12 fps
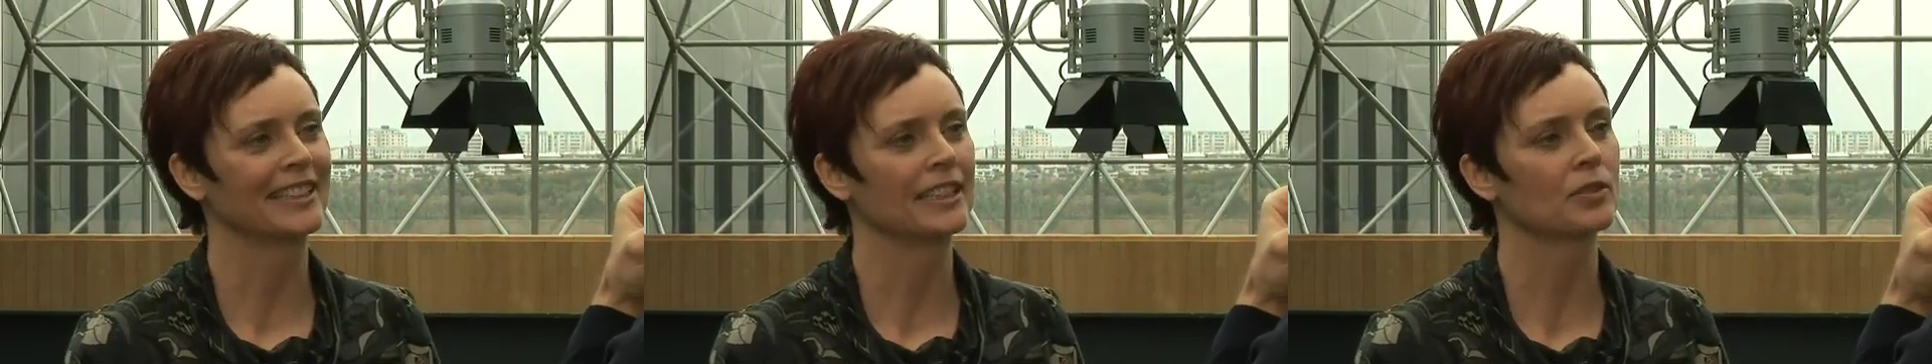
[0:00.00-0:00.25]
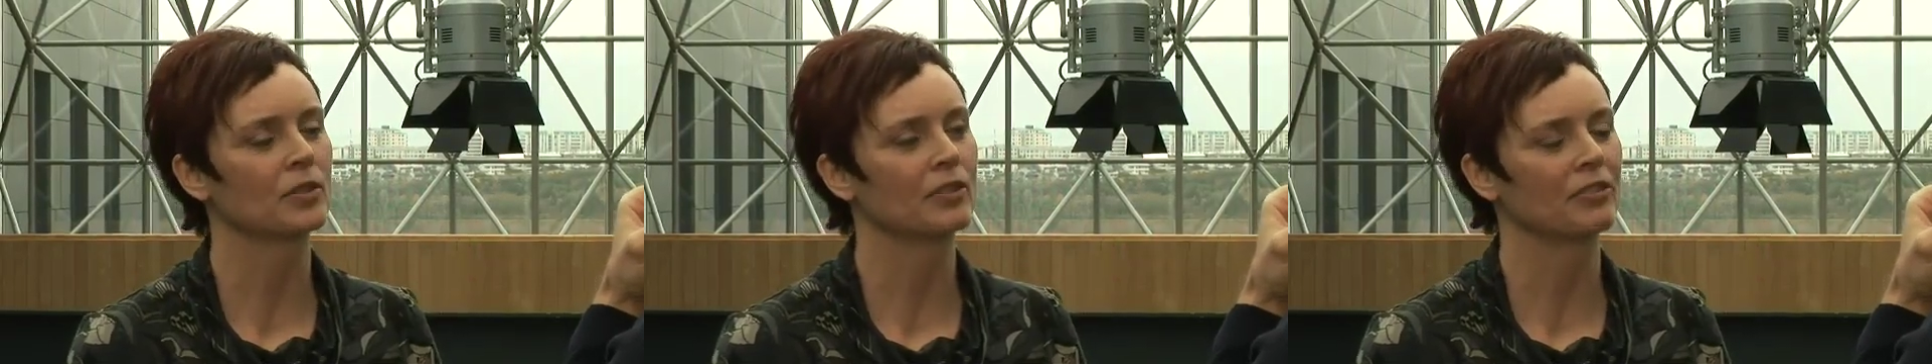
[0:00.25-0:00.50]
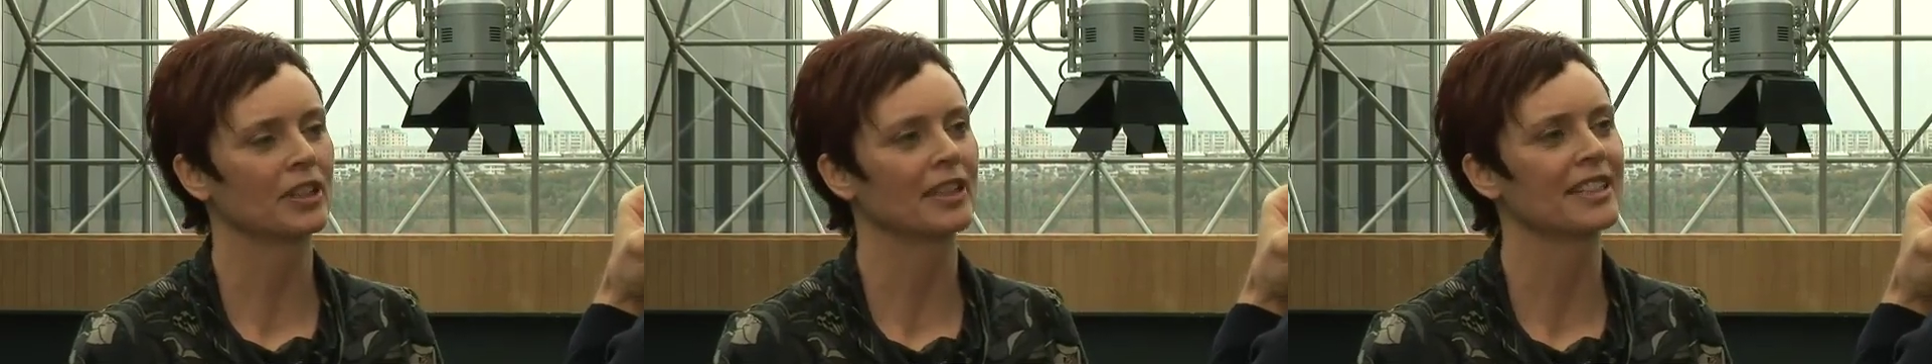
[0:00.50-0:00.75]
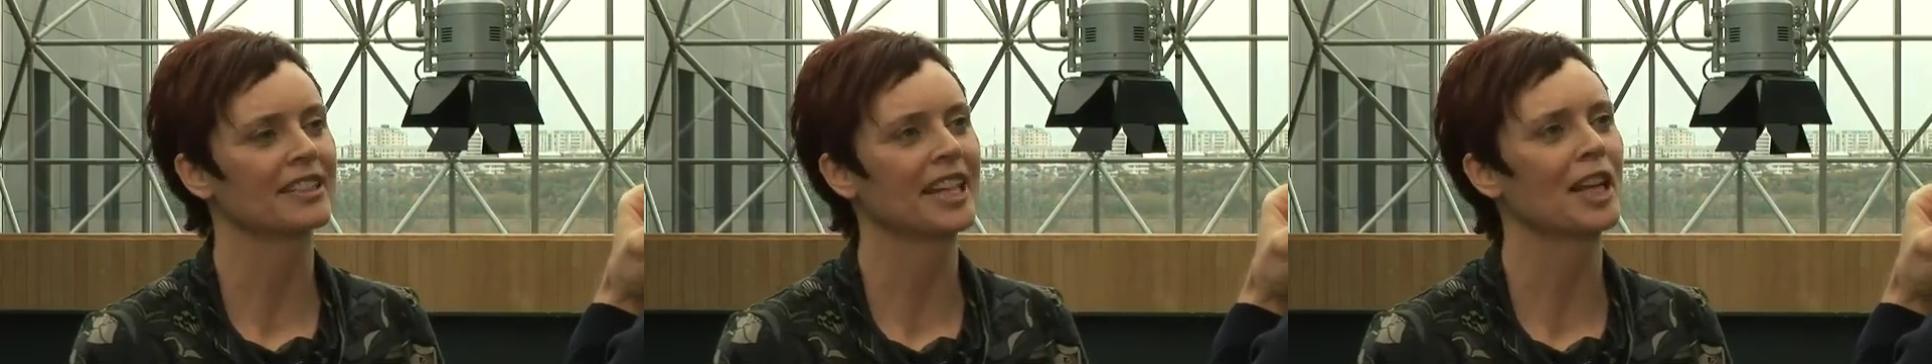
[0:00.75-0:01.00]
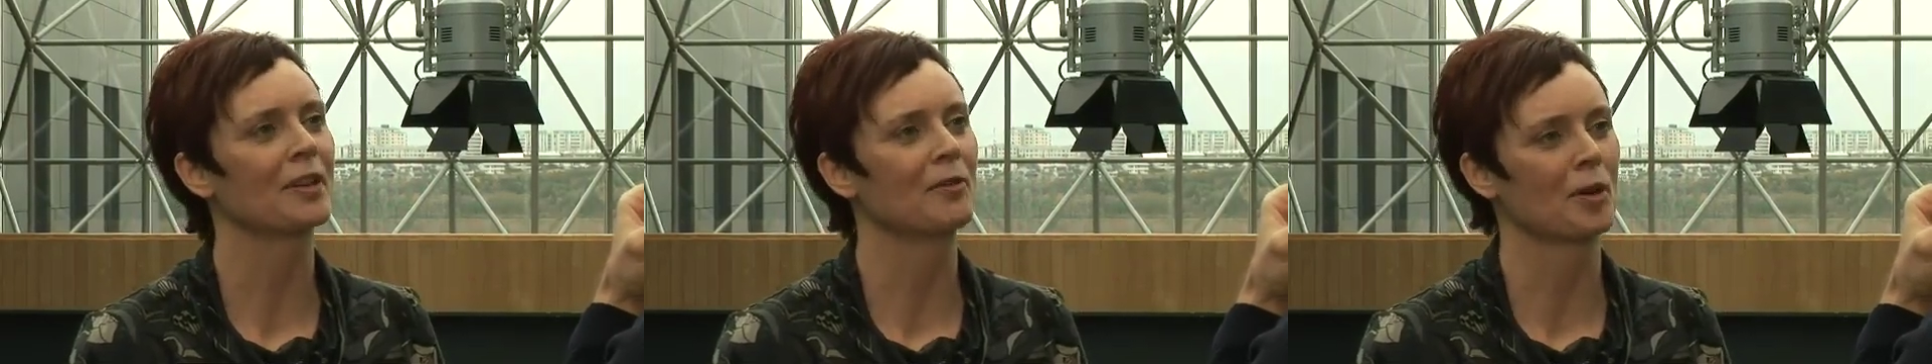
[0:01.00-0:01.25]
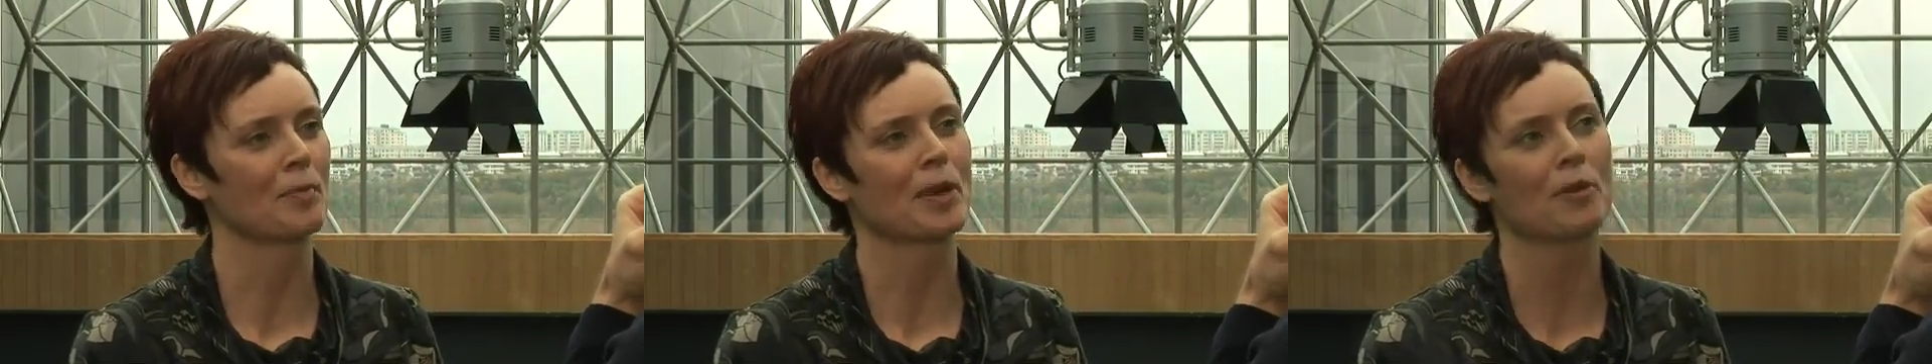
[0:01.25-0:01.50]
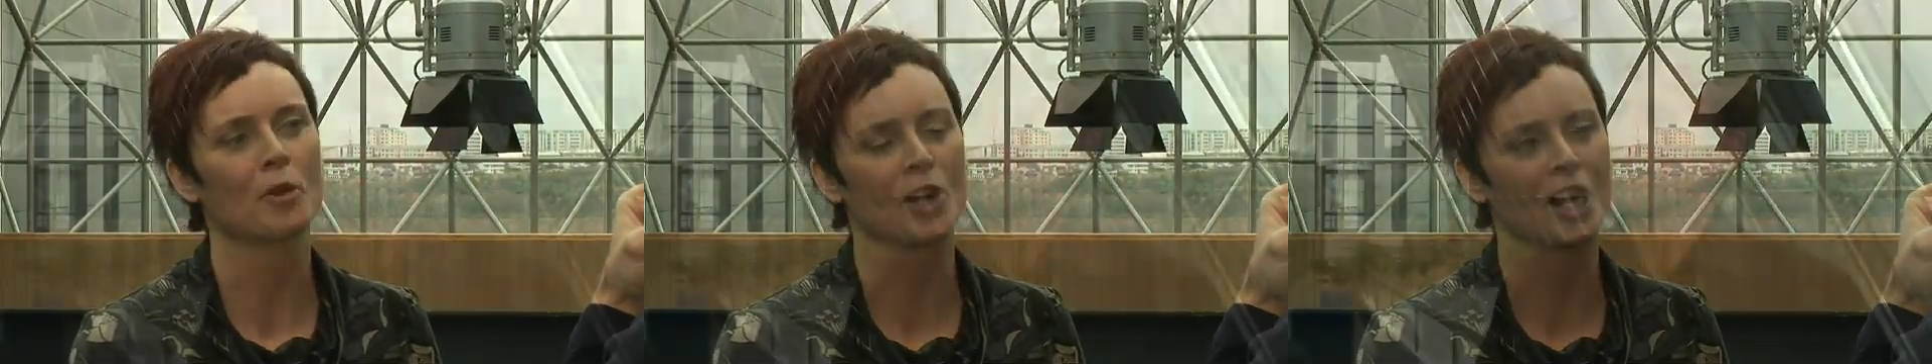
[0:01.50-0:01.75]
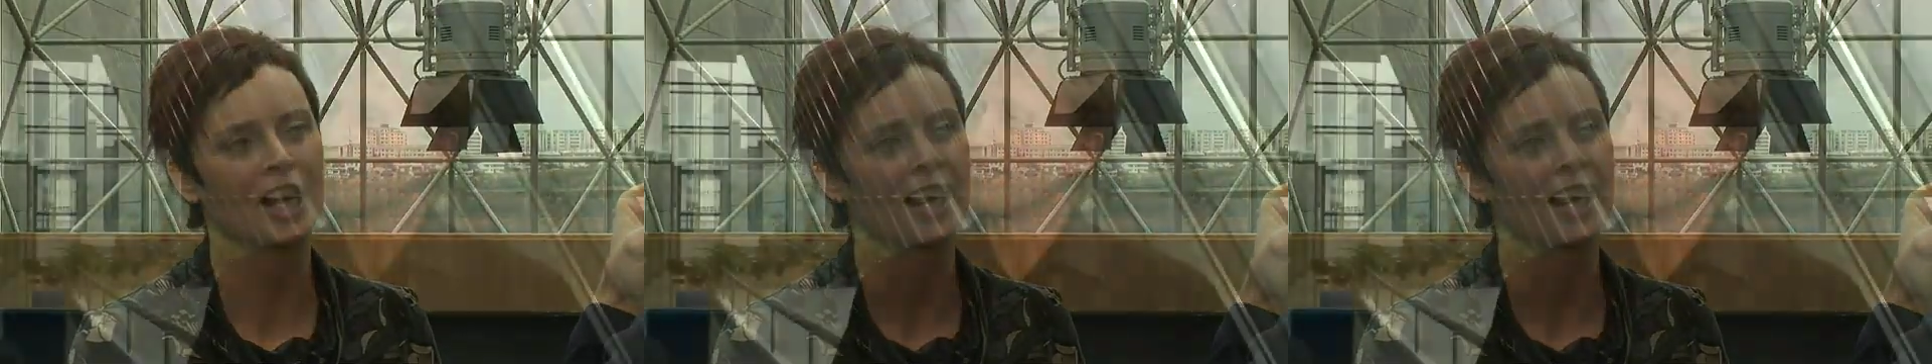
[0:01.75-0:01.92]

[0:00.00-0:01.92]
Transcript: into the field in scale one by one.